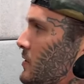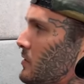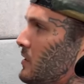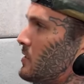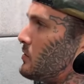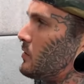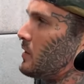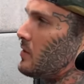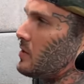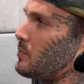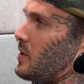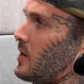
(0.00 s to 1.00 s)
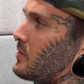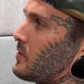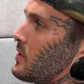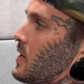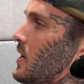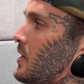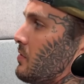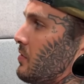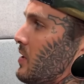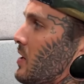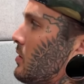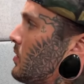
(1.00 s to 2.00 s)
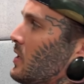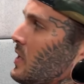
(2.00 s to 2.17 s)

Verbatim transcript: a nice little area back there to hide for now.